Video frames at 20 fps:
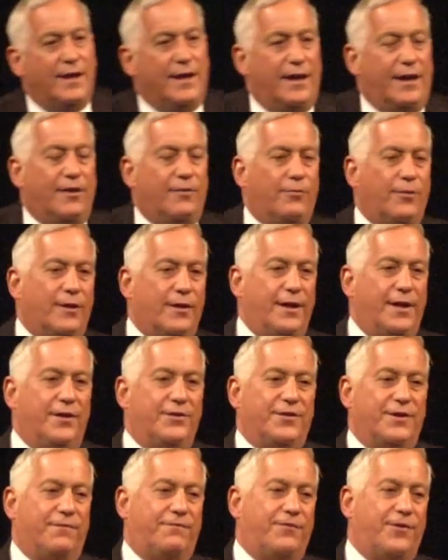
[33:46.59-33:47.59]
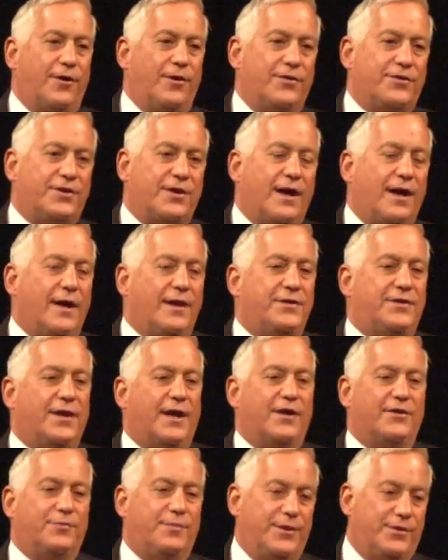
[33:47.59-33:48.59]
And it really is the first
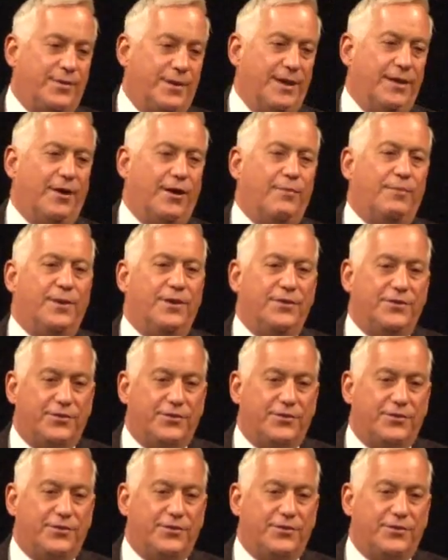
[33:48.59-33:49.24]
contest between open